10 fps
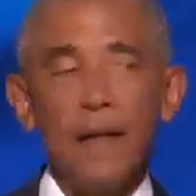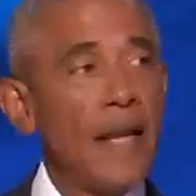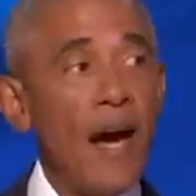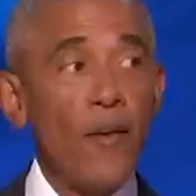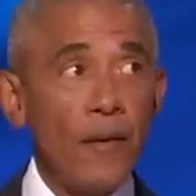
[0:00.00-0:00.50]

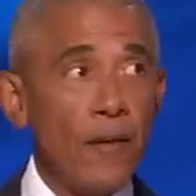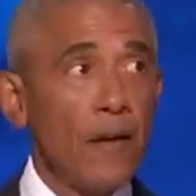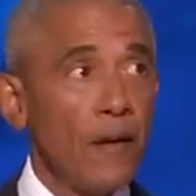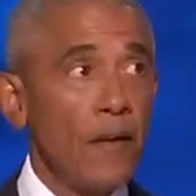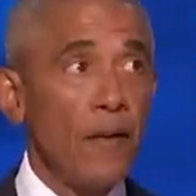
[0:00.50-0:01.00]
Now,
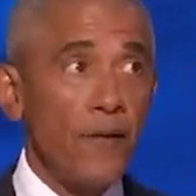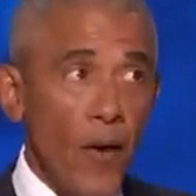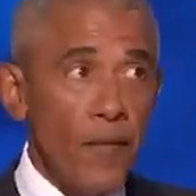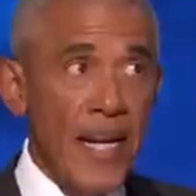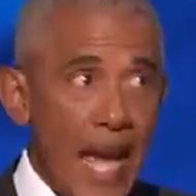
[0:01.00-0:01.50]

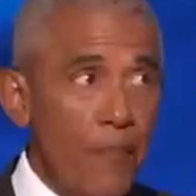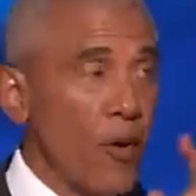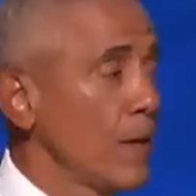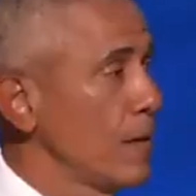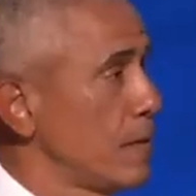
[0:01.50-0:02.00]
from a
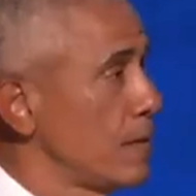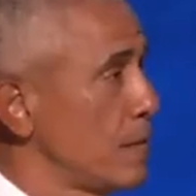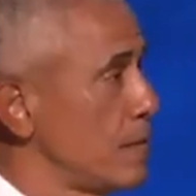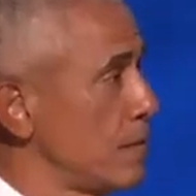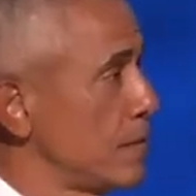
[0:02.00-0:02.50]
neighbor,
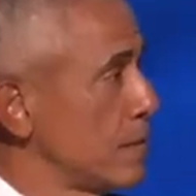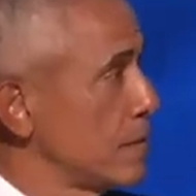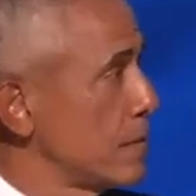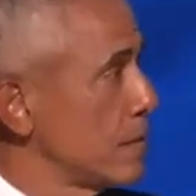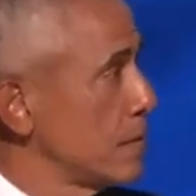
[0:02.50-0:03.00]

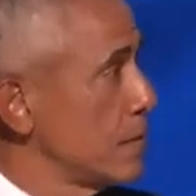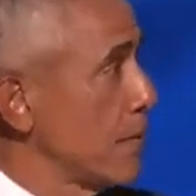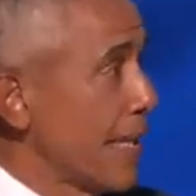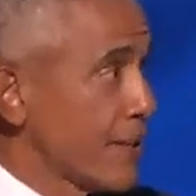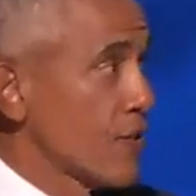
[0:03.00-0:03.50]

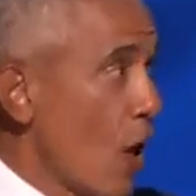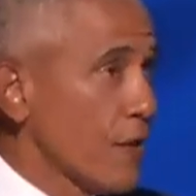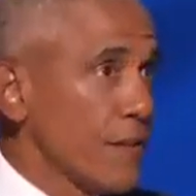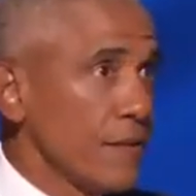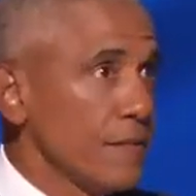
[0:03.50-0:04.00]
that's
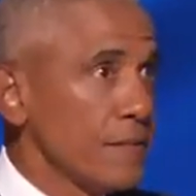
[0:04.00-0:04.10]
exhausting.